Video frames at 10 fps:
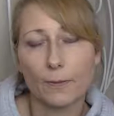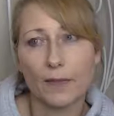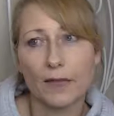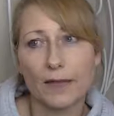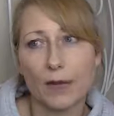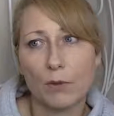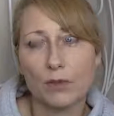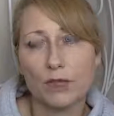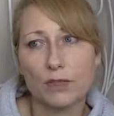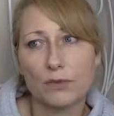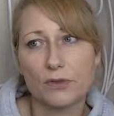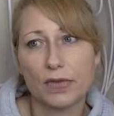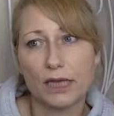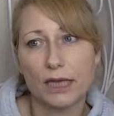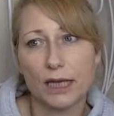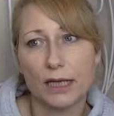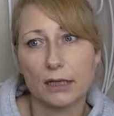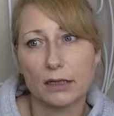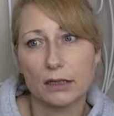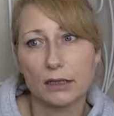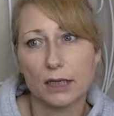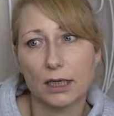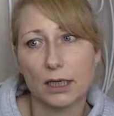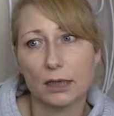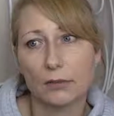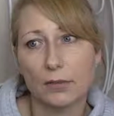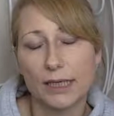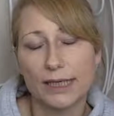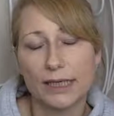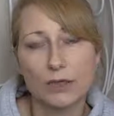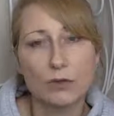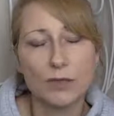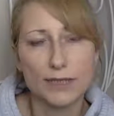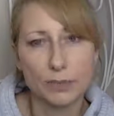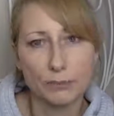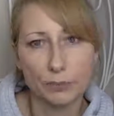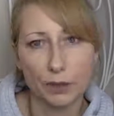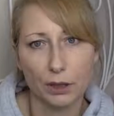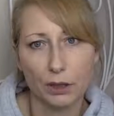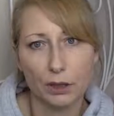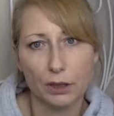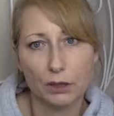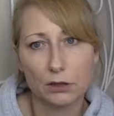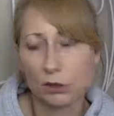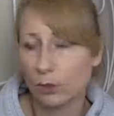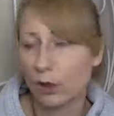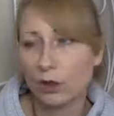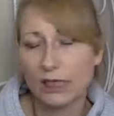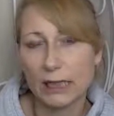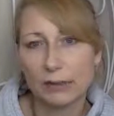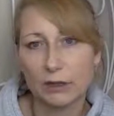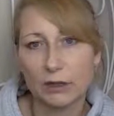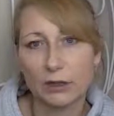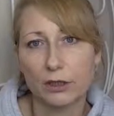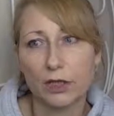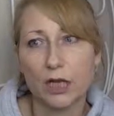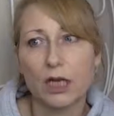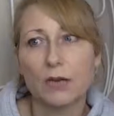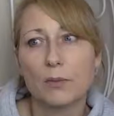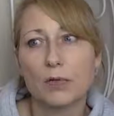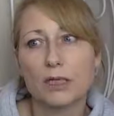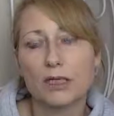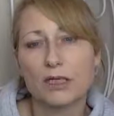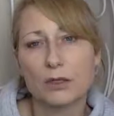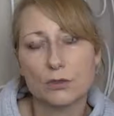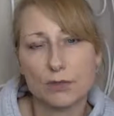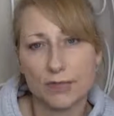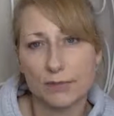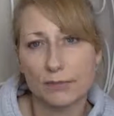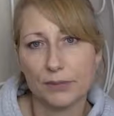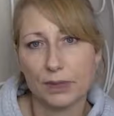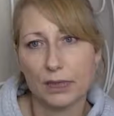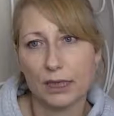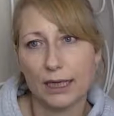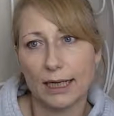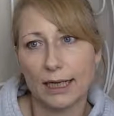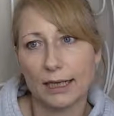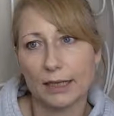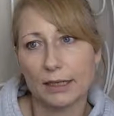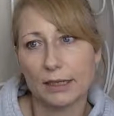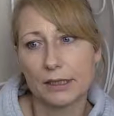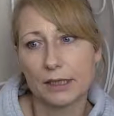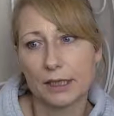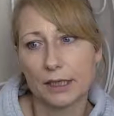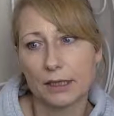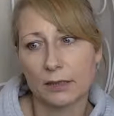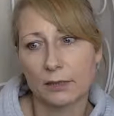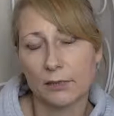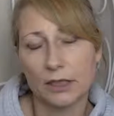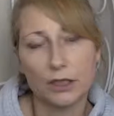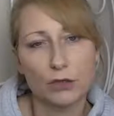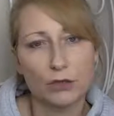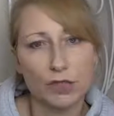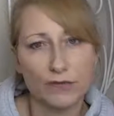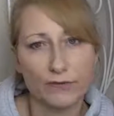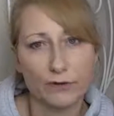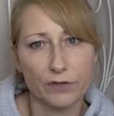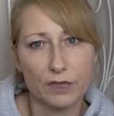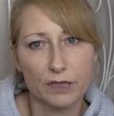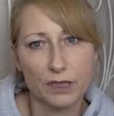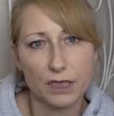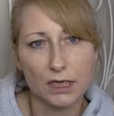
and that was something that um, is so simple. It took me a long time to learn, but it is so simple and um, made a huge difference.